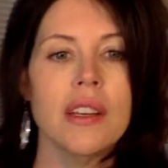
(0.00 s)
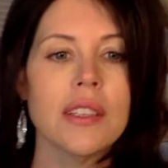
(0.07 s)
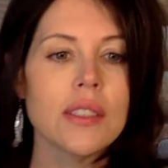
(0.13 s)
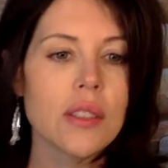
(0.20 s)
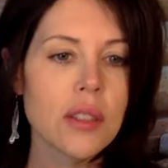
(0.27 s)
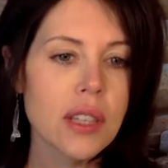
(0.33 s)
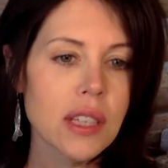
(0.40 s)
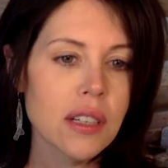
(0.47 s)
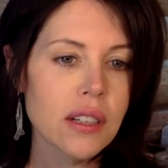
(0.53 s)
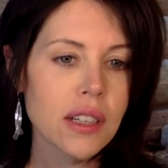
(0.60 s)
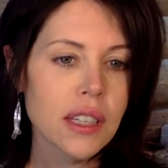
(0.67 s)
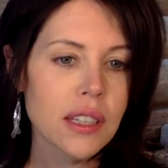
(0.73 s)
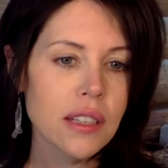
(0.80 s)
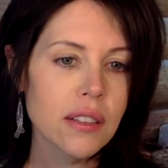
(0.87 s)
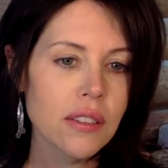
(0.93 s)
So there
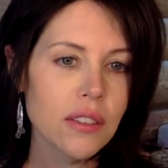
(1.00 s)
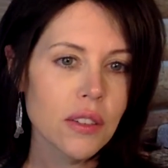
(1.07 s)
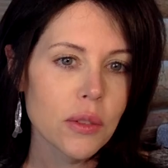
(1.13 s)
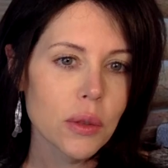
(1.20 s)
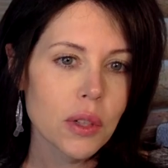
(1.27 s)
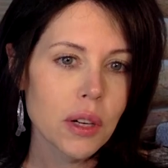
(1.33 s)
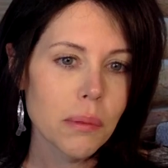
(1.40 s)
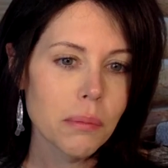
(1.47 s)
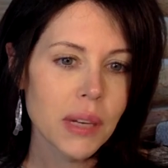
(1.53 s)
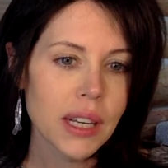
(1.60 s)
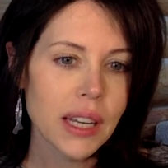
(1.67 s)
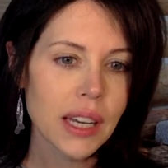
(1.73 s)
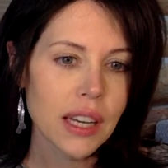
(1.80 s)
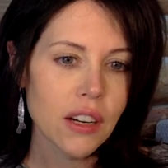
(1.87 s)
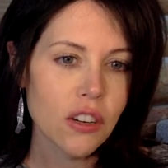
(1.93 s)
is your
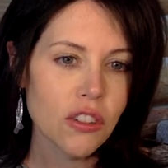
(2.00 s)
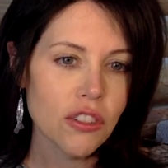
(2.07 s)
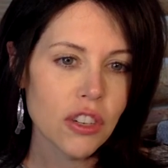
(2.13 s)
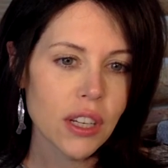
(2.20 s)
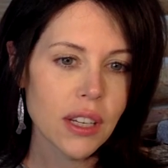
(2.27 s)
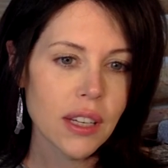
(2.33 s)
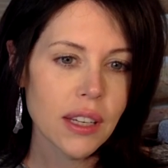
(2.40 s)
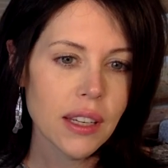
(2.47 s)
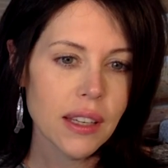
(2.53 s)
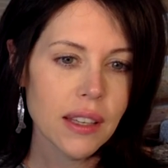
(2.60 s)
Monday energy,